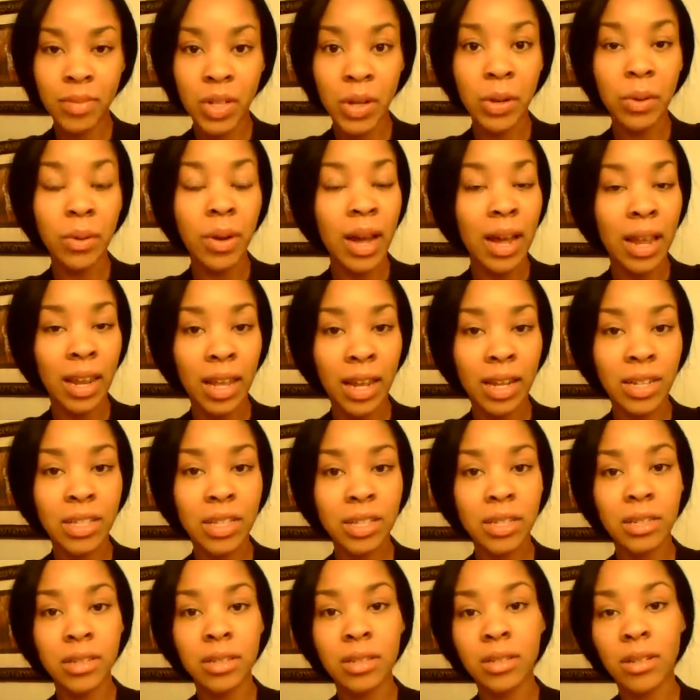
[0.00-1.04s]
no
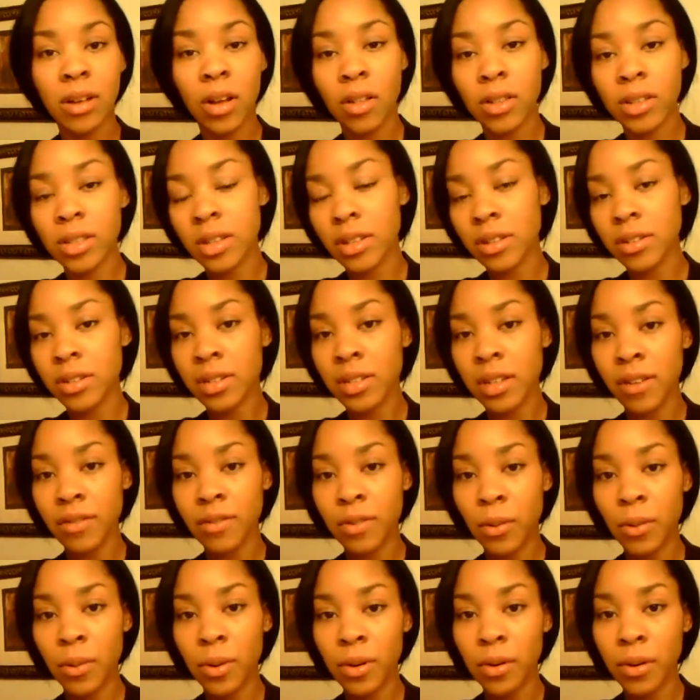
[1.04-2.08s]
highlights and all this other
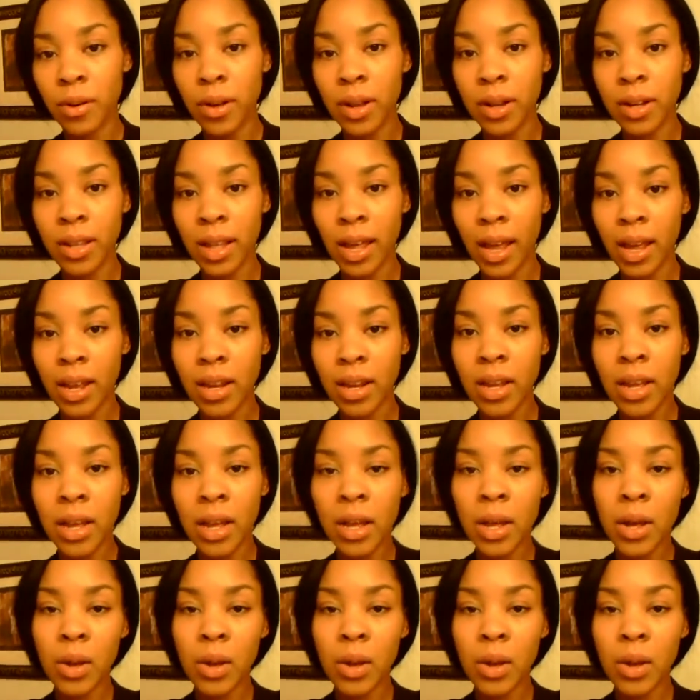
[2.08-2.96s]
stuff going on that